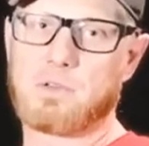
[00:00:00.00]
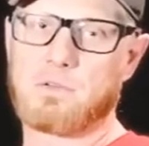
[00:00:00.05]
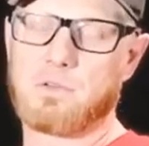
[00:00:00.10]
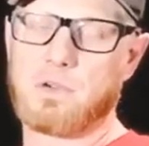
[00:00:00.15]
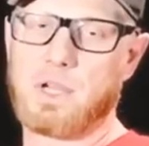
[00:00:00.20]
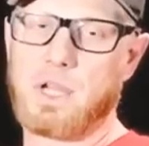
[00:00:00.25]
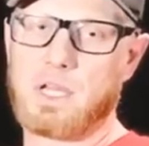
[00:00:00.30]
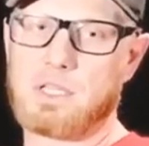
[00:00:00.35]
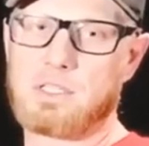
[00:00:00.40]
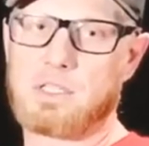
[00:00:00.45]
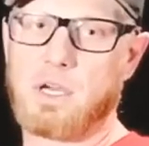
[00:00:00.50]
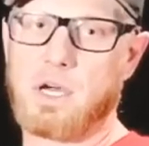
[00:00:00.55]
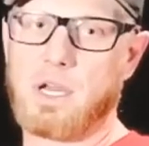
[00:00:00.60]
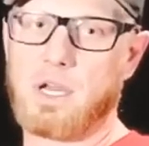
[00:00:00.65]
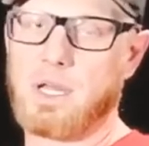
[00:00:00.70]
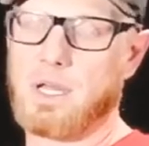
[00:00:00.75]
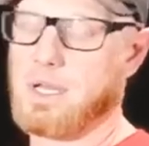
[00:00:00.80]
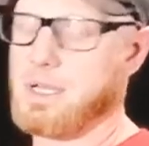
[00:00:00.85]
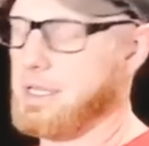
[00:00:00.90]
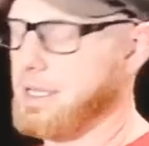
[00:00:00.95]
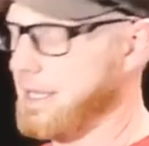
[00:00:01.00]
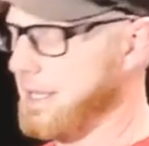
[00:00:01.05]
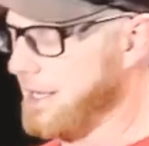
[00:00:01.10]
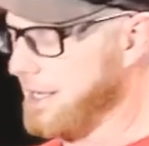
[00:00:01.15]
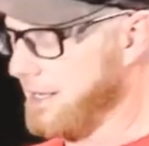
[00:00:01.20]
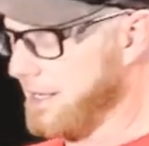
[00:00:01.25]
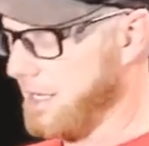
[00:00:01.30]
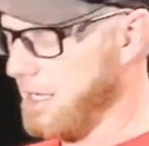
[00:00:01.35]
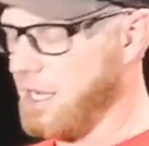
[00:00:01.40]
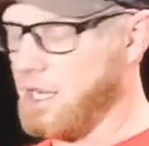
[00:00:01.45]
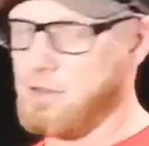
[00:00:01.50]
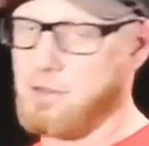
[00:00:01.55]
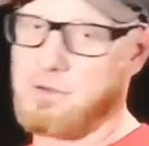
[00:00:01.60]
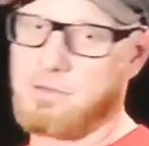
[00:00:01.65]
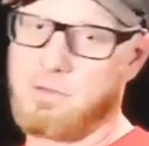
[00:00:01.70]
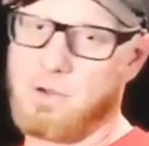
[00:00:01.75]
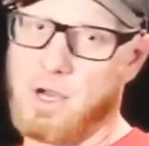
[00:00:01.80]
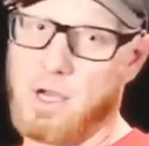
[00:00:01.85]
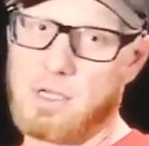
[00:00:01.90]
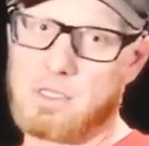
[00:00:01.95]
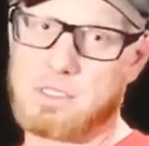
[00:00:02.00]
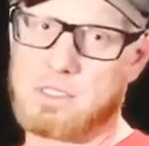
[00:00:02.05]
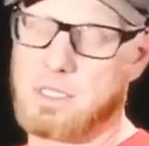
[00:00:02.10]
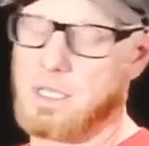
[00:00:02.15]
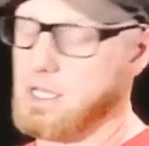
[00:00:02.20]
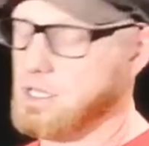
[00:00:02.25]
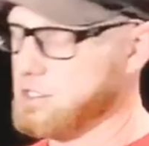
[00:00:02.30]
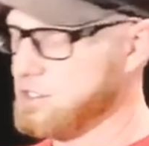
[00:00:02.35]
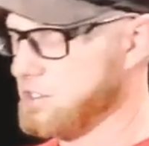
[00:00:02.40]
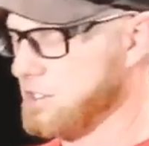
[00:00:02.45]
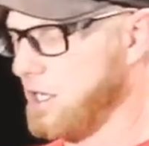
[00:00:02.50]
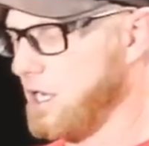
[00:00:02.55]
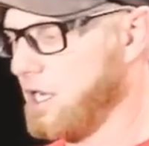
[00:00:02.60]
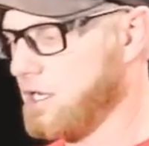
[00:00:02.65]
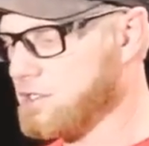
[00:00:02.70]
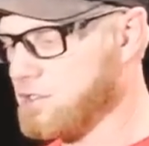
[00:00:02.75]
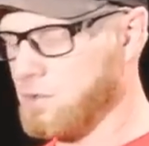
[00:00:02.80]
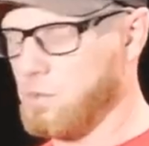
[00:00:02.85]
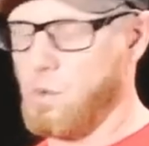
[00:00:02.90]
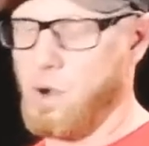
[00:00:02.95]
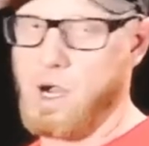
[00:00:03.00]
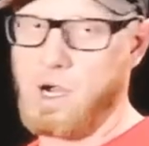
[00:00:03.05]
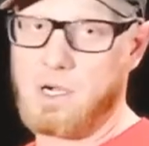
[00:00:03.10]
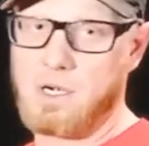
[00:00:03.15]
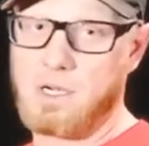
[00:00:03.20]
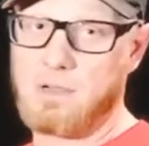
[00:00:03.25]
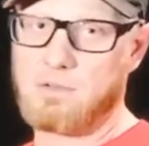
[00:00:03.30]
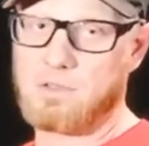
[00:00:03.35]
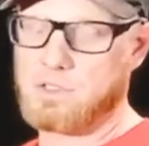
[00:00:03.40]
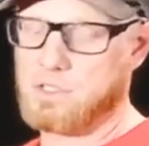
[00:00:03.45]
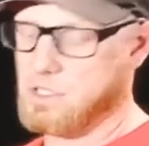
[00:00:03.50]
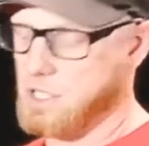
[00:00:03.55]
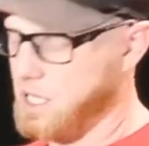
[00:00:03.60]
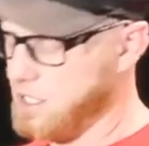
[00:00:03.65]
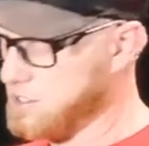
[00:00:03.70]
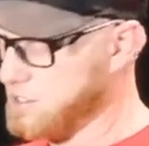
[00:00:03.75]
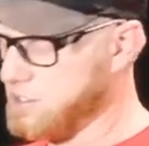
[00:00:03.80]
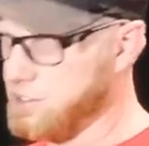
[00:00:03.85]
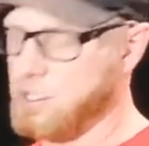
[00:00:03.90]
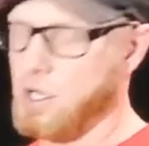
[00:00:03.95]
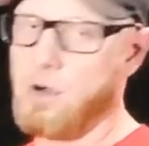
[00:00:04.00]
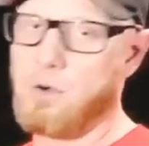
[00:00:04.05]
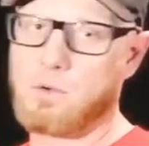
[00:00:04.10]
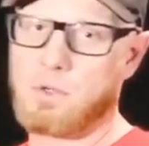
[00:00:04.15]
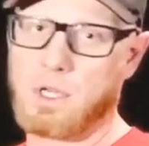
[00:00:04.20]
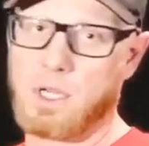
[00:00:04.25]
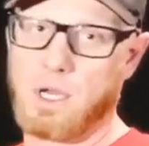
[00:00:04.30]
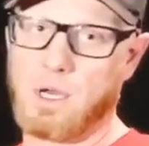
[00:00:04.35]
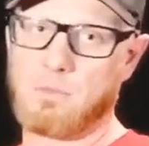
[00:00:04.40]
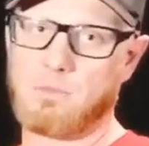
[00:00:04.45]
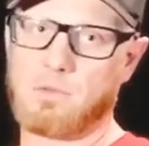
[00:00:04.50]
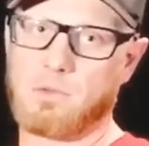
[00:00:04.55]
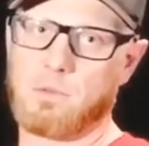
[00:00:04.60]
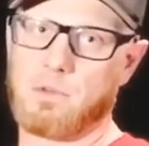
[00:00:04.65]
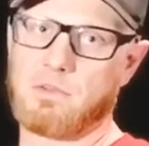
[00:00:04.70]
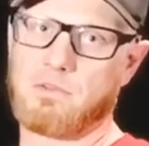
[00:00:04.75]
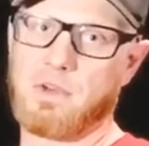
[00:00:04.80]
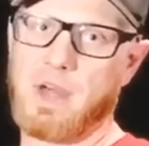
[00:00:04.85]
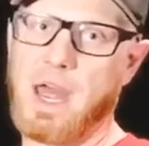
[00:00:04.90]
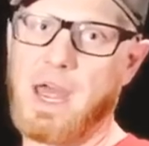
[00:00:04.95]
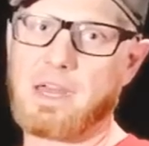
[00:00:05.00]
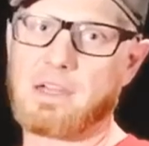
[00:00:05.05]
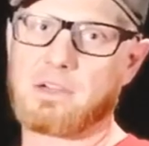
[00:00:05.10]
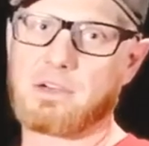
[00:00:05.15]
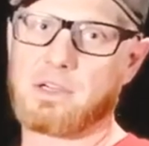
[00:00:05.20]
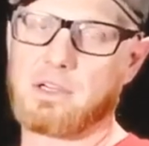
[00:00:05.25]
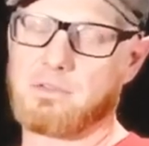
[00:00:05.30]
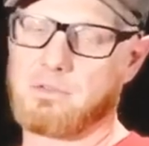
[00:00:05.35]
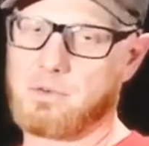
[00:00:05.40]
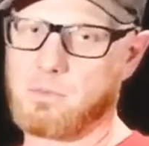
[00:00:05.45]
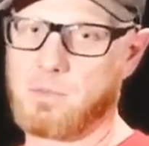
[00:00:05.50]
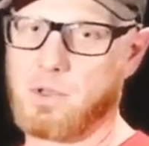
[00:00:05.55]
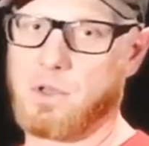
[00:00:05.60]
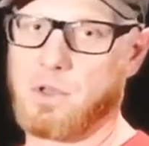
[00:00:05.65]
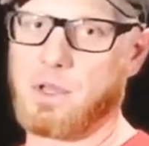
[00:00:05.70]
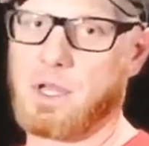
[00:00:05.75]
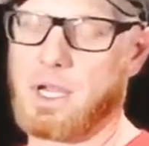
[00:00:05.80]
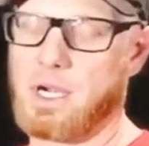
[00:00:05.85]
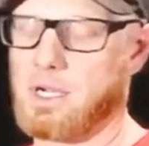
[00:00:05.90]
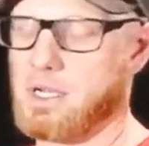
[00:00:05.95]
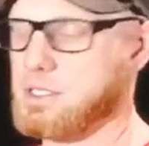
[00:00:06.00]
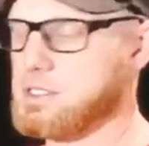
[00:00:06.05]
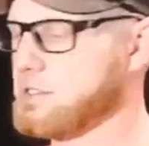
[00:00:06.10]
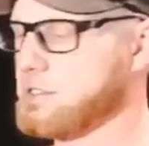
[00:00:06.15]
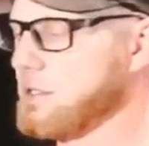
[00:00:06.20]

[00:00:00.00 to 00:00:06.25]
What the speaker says: nuts on it. Other Fox shocks or Walker Evans shocks don't come from the factory from Polaris